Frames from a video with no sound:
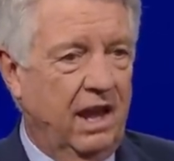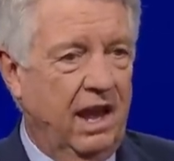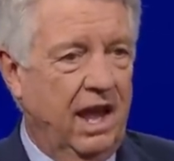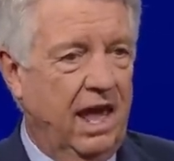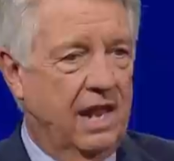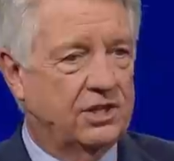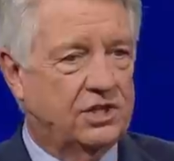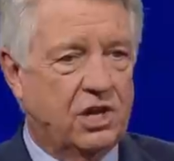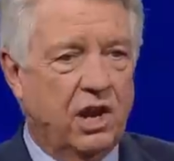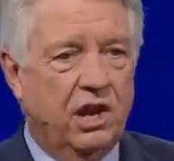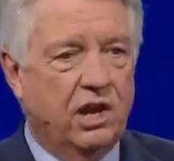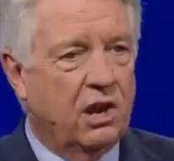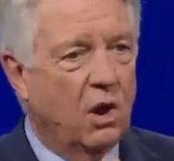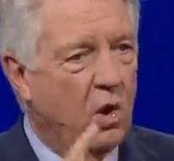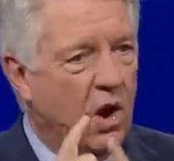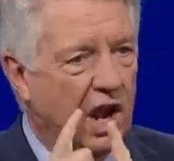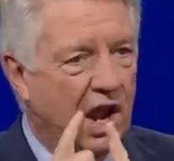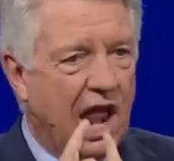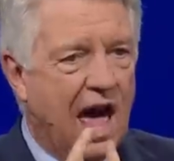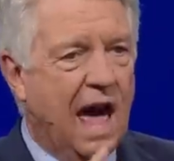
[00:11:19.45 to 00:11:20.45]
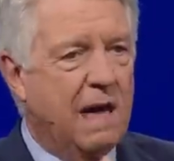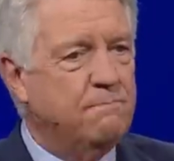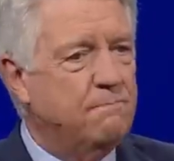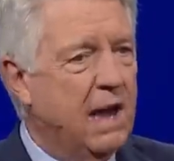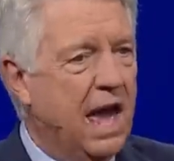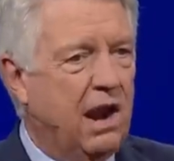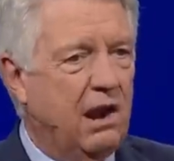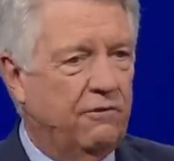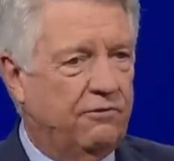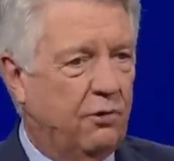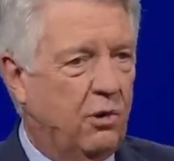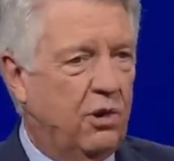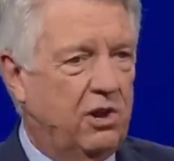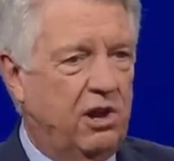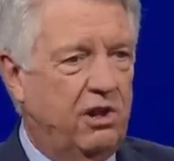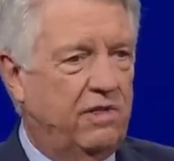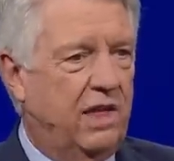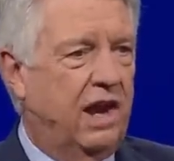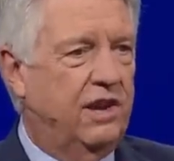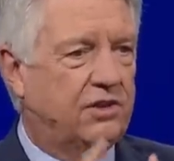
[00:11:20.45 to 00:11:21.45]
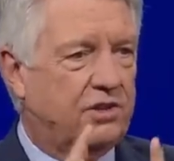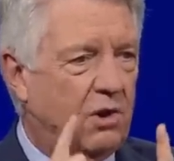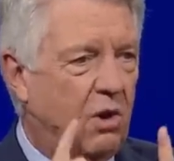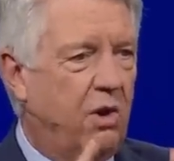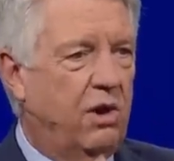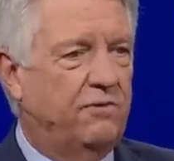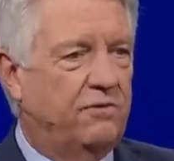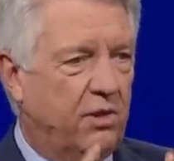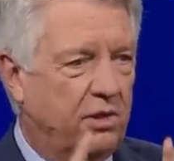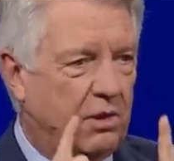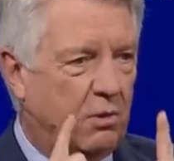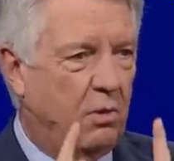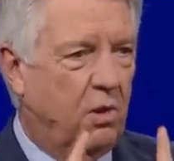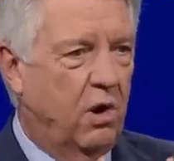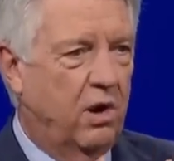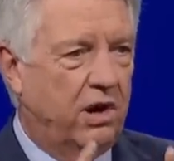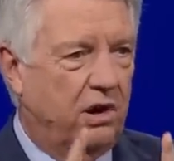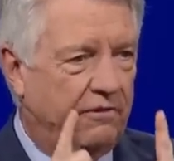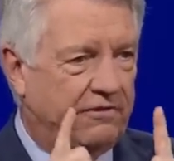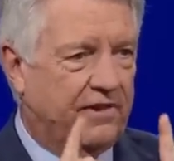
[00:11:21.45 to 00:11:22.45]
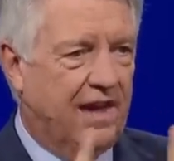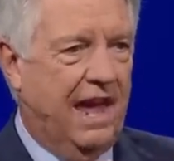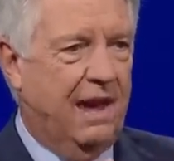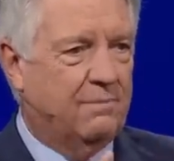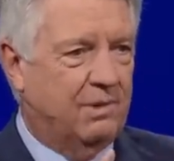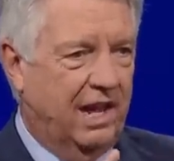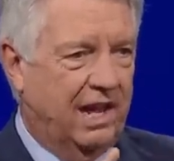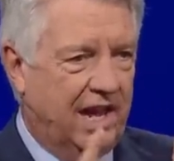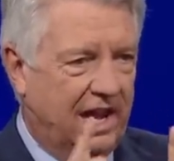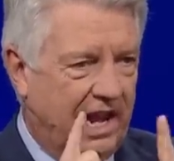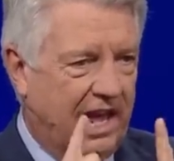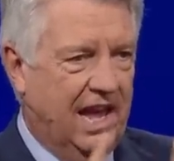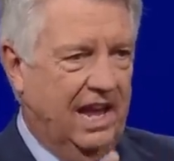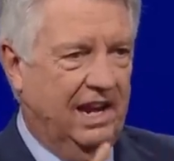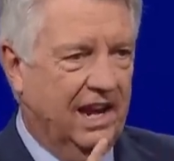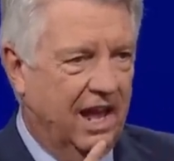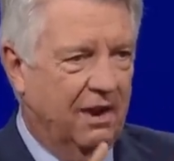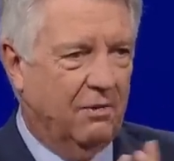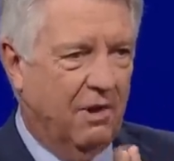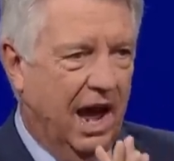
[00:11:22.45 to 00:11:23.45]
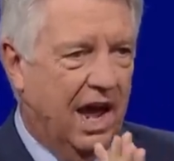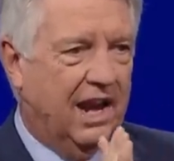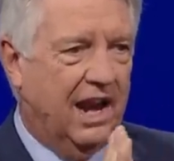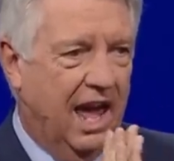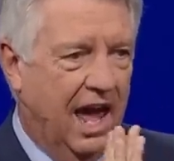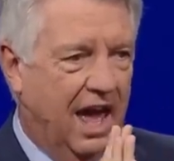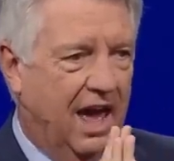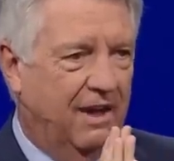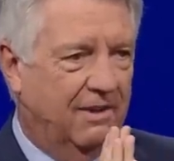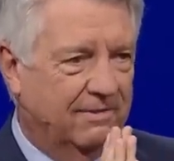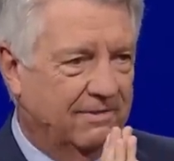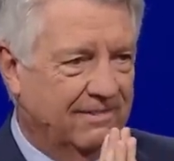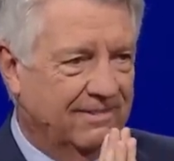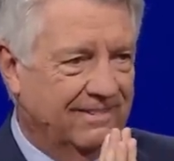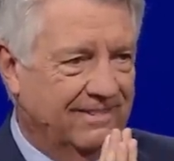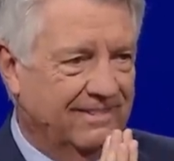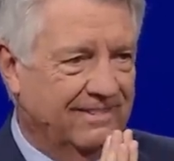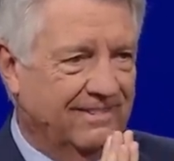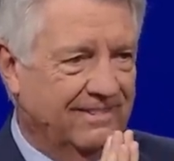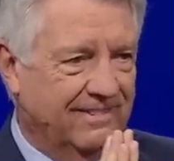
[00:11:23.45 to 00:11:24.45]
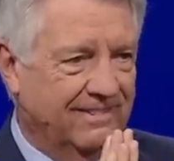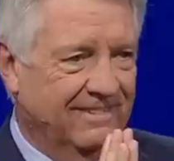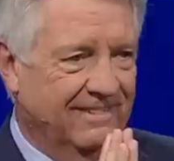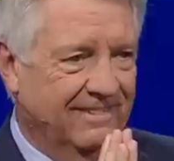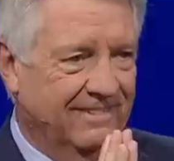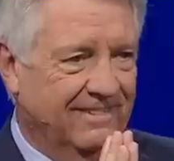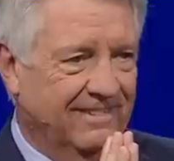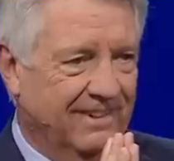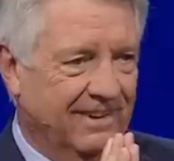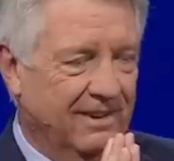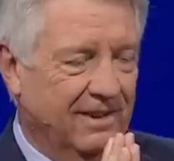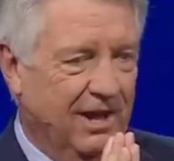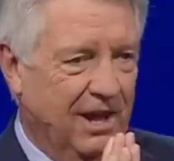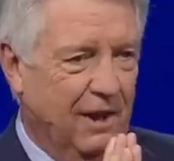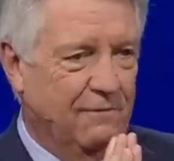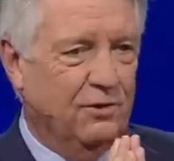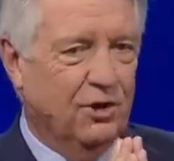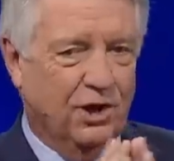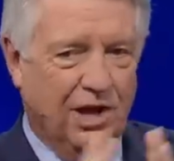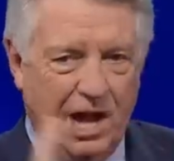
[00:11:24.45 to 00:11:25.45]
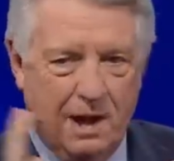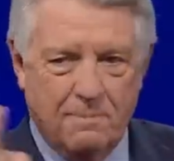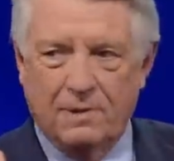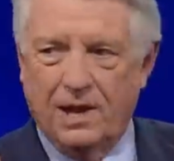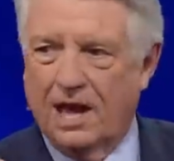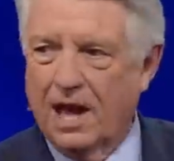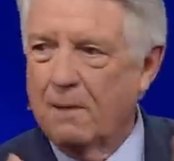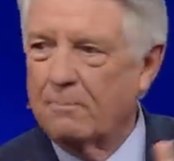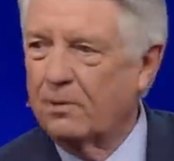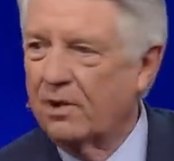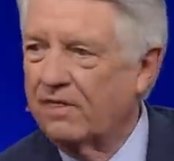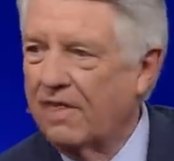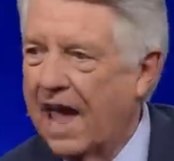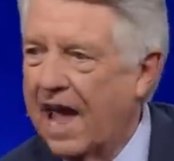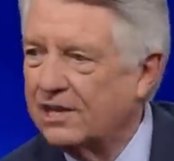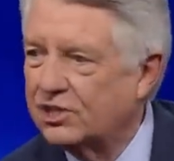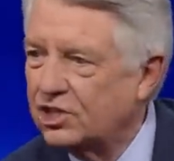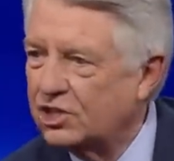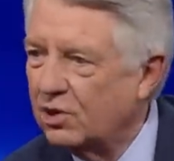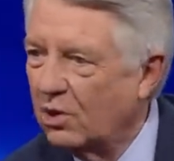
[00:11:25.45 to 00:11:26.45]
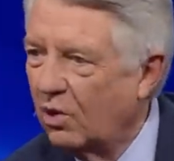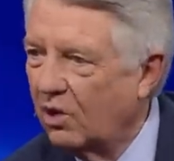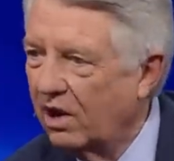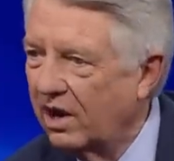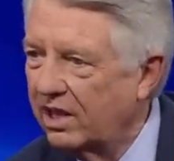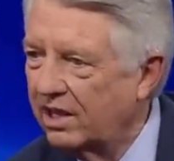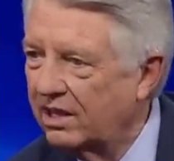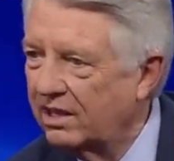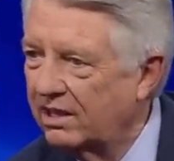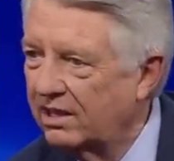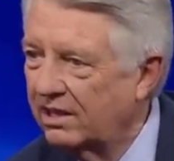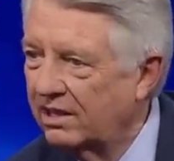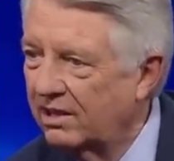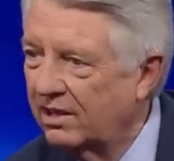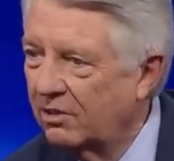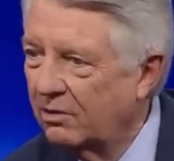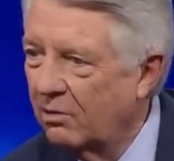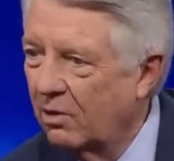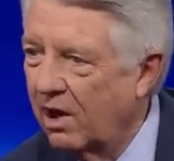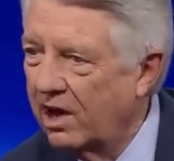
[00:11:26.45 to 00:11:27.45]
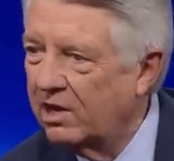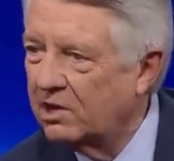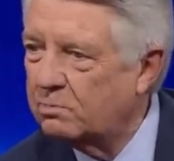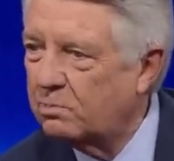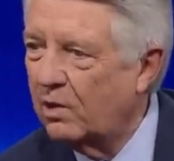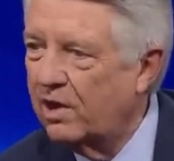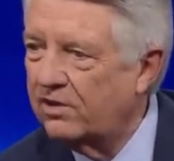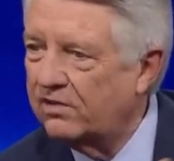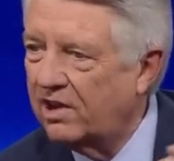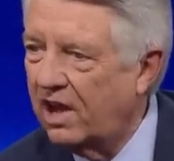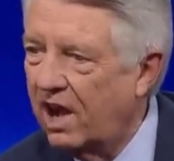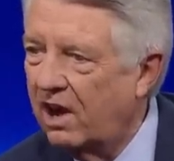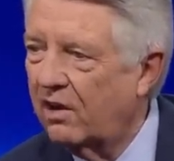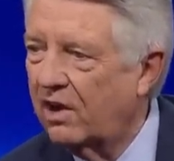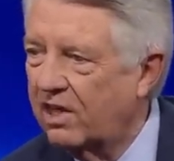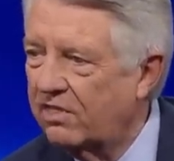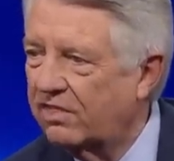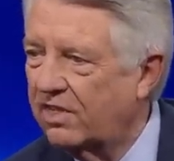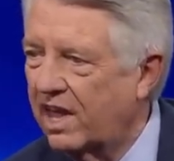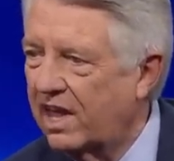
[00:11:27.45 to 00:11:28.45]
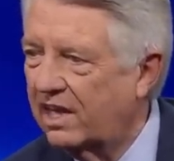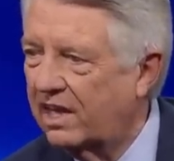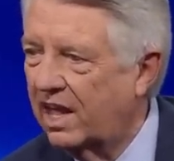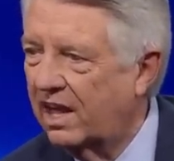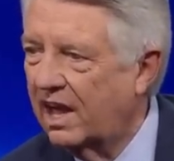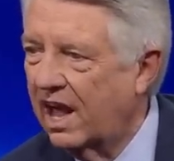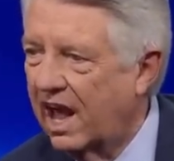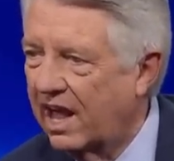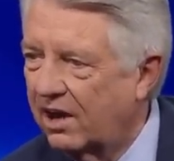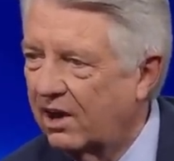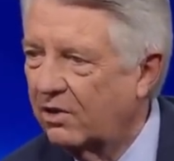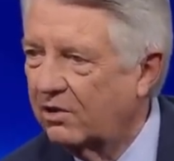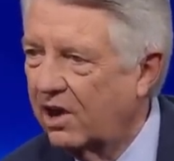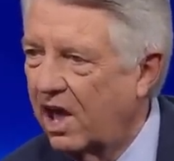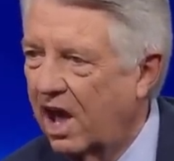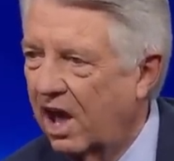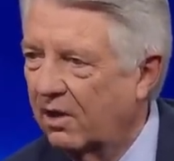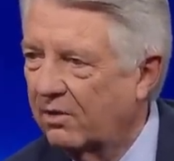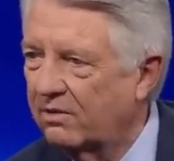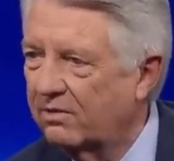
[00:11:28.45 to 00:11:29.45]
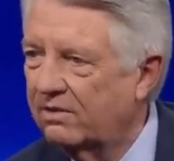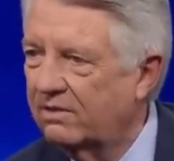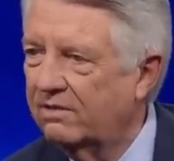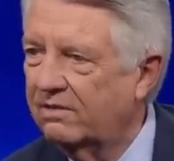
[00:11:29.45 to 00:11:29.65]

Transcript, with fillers: And it's going to go a lot better for you than it's going for the royal family in England right now. If you're keeping up with that story, what is Prince Harry thinking? I don't know.